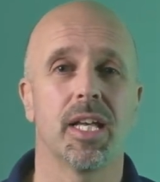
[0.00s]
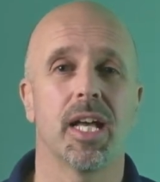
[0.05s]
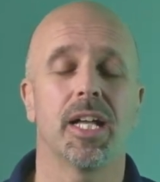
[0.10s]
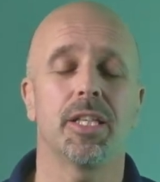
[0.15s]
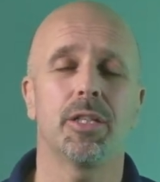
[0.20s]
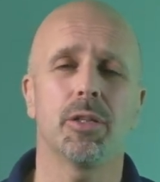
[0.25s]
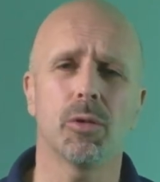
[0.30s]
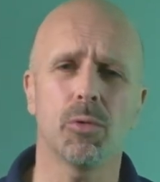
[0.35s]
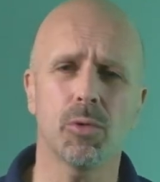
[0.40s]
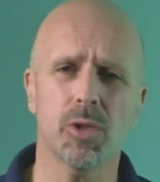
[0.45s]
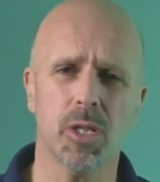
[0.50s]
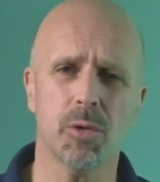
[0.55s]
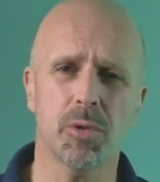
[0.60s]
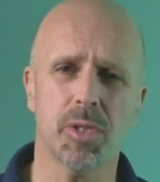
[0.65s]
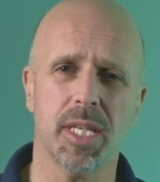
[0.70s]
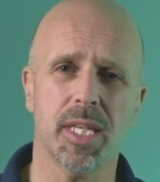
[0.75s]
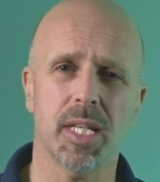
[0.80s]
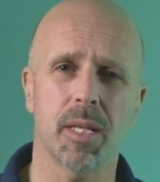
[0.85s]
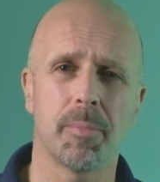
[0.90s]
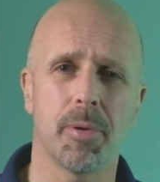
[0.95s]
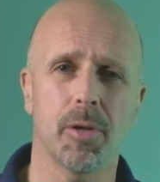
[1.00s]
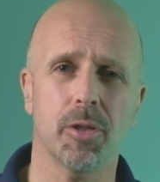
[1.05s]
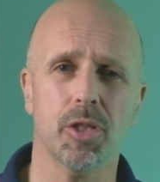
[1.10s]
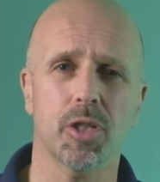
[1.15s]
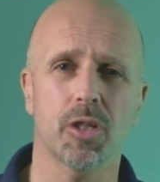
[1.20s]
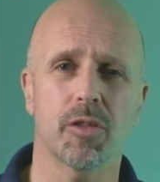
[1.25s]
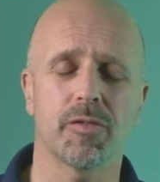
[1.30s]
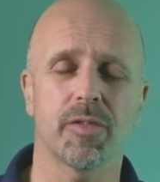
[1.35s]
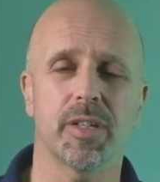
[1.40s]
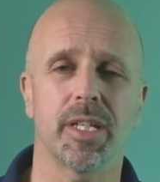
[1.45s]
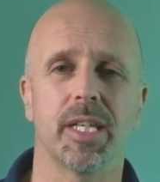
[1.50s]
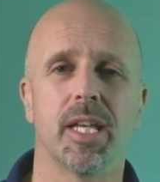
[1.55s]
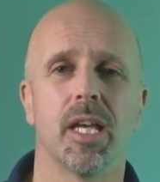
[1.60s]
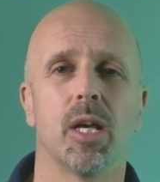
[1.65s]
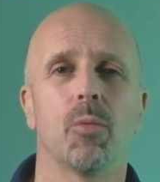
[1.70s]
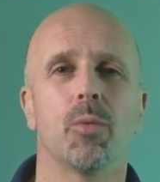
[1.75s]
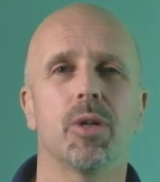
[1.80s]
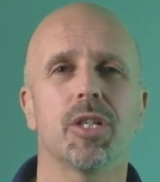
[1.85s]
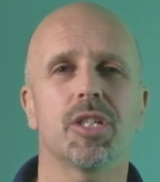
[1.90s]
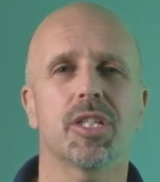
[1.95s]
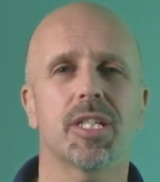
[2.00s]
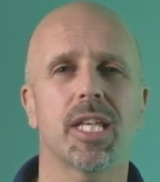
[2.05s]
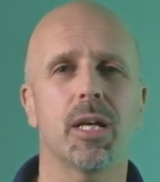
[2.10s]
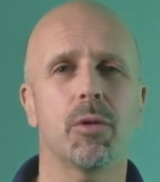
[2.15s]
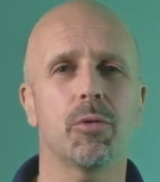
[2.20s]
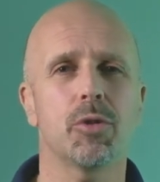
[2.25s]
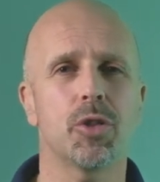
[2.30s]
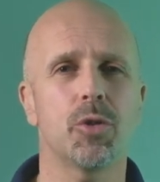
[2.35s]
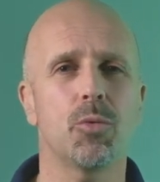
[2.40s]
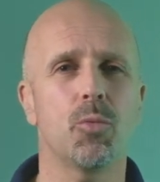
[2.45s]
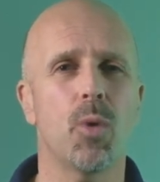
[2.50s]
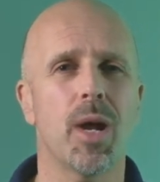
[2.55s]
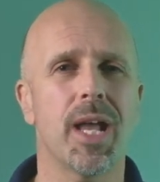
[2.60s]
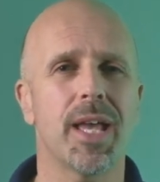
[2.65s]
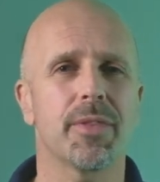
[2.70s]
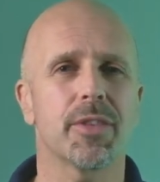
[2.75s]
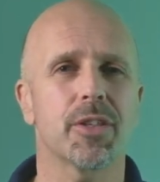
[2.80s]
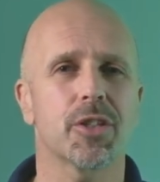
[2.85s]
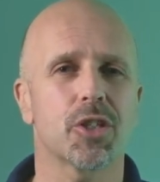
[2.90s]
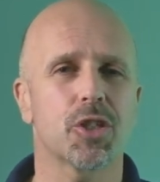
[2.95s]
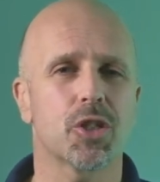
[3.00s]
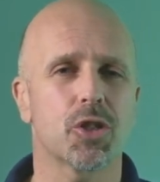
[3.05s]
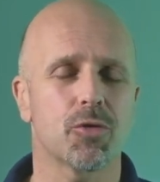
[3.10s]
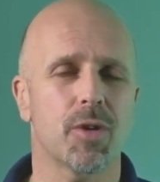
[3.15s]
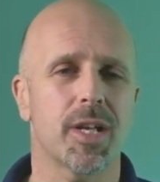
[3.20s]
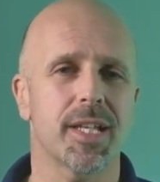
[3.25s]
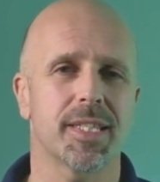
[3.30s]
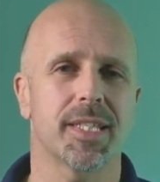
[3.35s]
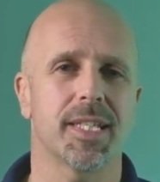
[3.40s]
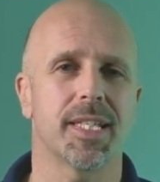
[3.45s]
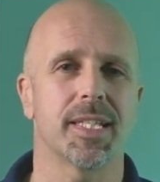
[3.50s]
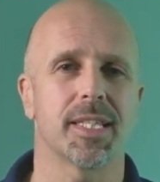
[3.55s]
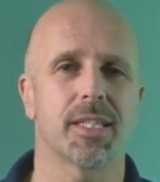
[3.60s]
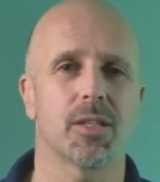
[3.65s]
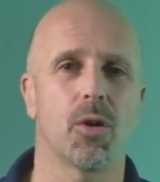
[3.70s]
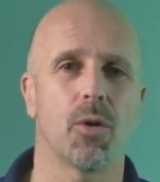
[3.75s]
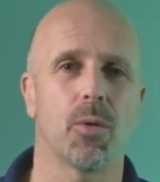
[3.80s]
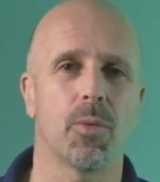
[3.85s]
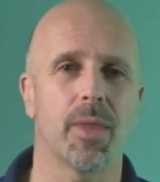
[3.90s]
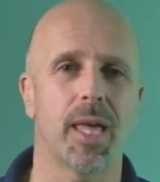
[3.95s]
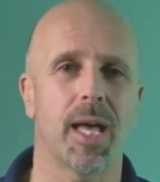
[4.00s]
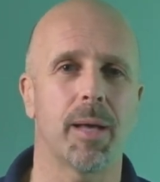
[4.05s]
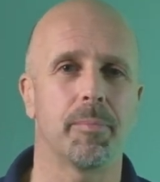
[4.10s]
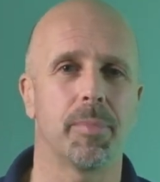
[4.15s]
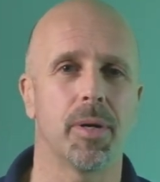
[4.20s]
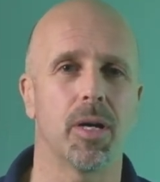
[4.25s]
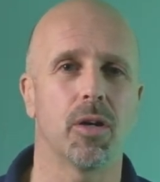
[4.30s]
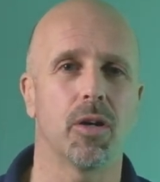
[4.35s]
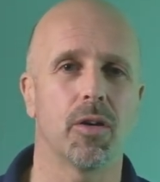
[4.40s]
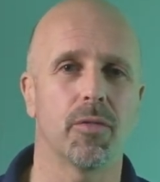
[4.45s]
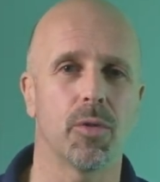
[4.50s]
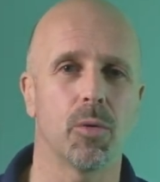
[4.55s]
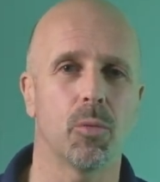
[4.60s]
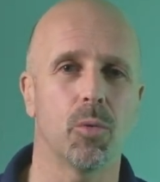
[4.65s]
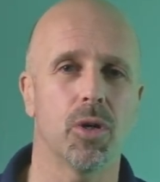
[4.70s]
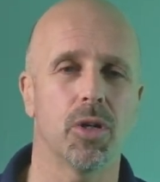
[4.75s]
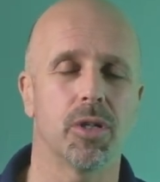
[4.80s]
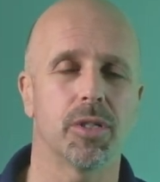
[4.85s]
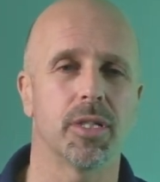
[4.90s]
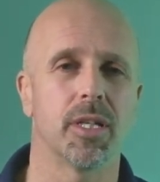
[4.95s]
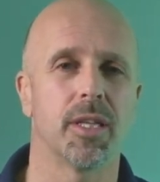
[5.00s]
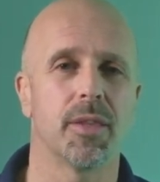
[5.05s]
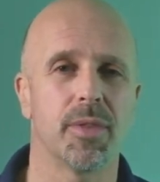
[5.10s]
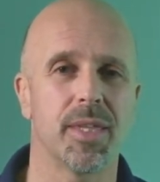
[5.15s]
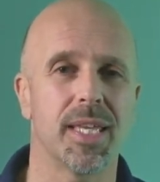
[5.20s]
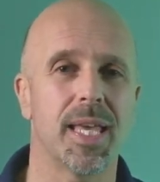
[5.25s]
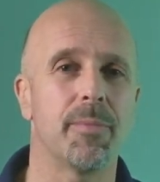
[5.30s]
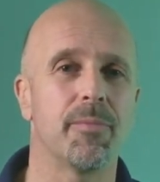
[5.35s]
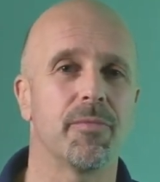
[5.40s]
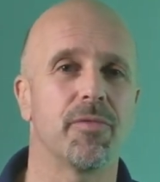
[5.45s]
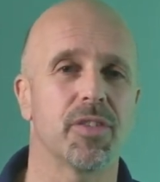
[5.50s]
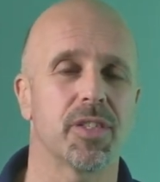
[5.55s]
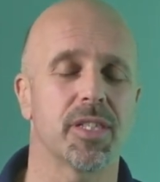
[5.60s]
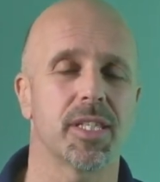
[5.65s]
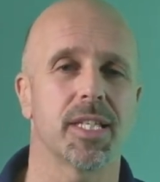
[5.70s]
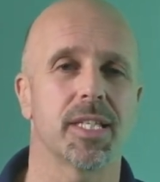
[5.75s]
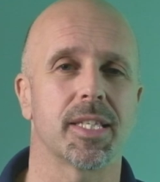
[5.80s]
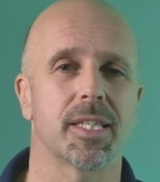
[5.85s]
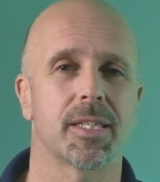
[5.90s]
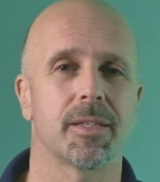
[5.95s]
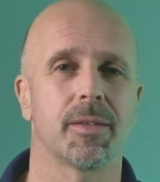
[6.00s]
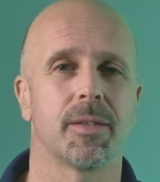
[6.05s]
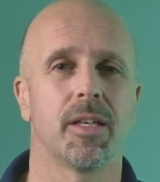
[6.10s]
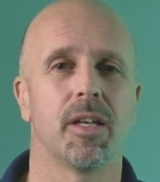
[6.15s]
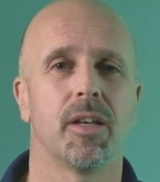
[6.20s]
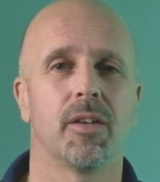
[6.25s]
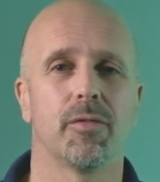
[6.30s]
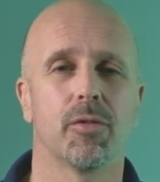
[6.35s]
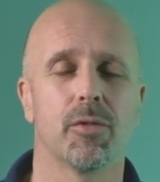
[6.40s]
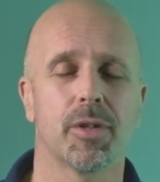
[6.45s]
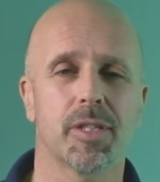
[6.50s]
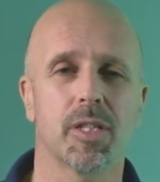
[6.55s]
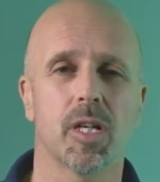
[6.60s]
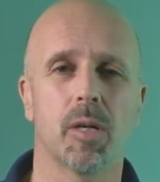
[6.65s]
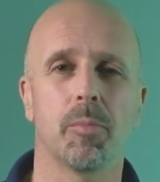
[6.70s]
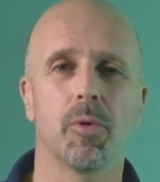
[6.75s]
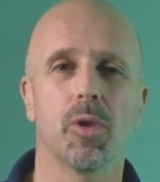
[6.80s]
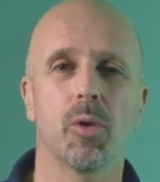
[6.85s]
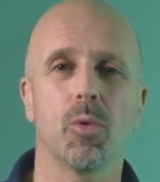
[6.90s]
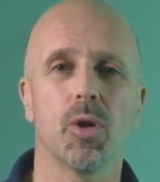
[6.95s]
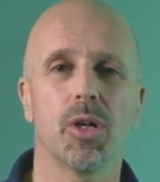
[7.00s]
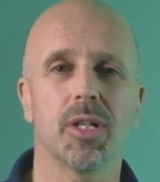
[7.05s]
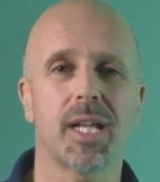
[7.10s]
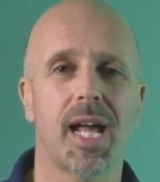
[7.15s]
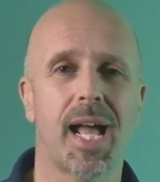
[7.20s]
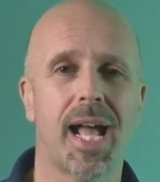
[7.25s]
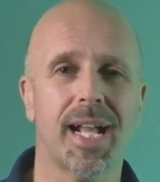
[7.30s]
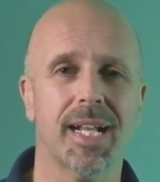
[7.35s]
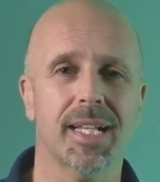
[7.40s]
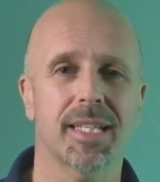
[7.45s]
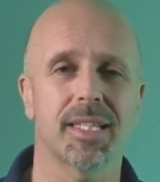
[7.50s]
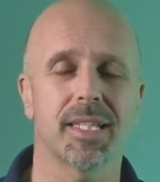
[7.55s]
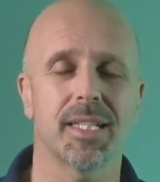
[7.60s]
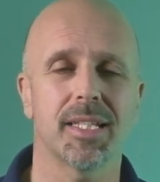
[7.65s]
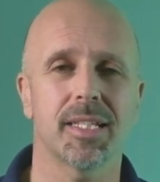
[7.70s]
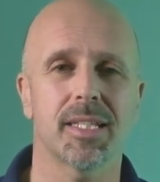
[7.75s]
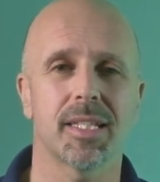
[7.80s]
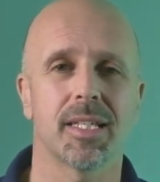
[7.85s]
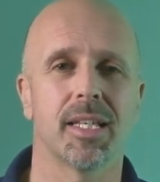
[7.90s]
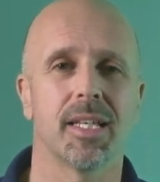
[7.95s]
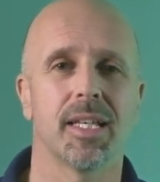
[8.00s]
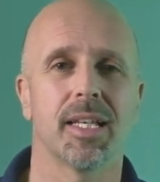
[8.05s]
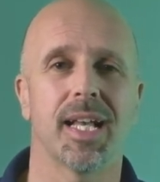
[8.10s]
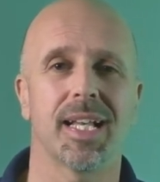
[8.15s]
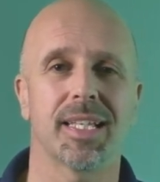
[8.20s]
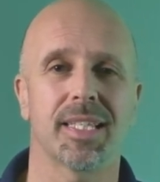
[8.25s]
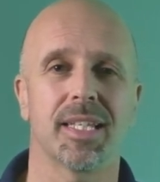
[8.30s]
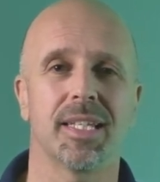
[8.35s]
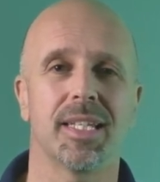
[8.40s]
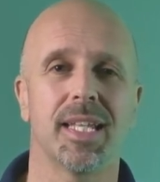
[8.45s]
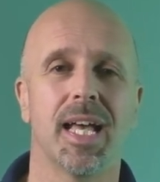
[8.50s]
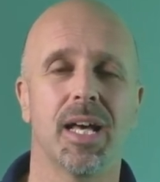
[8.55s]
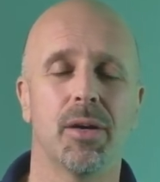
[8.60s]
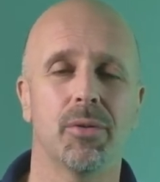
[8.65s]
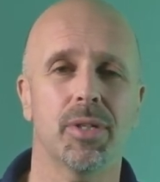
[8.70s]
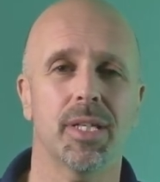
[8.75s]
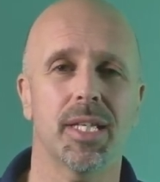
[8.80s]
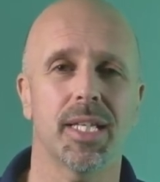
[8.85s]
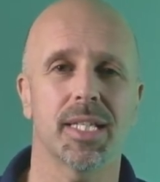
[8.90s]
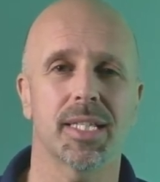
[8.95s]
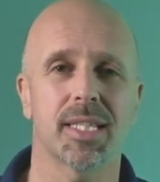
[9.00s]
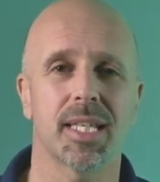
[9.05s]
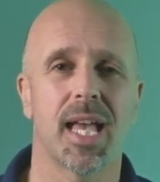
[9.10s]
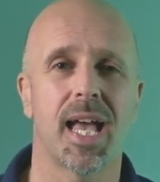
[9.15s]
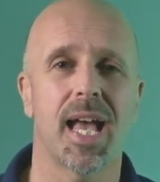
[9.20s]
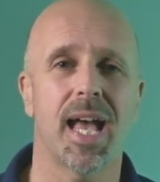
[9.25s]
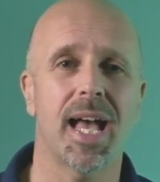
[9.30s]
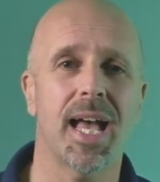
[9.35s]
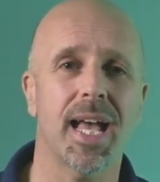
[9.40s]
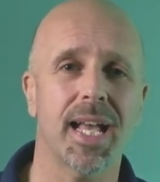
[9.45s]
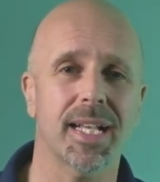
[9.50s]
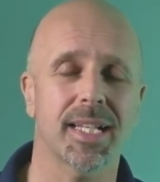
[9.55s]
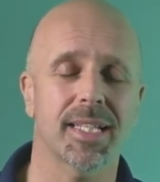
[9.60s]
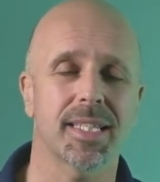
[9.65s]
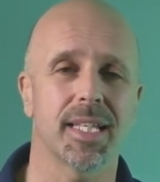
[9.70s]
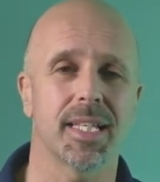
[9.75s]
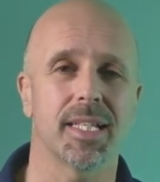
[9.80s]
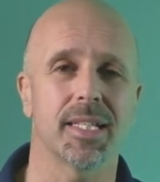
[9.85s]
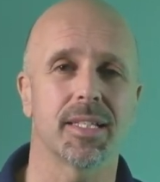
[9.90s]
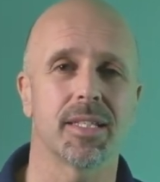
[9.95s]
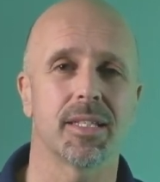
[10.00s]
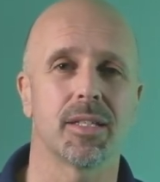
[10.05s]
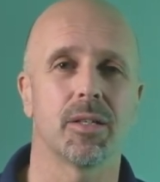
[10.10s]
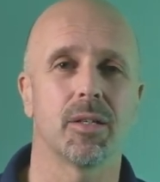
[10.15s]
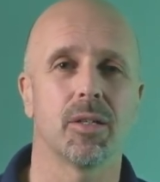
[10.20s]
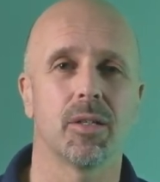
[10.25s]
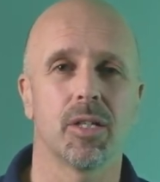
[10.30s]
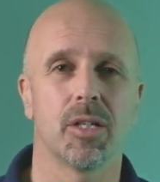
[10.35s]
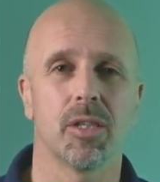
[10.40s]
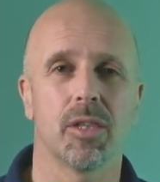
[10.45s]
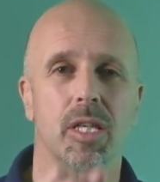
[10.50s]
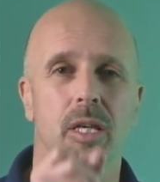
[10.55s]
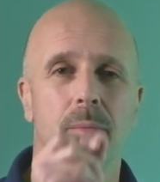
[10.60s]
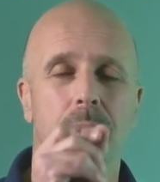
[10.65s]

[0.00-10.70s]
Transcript: and you'll also see an apostrophe which tells you where the stress is on that part of the word, the emphasis. For example, the word accent as a noun is accent. The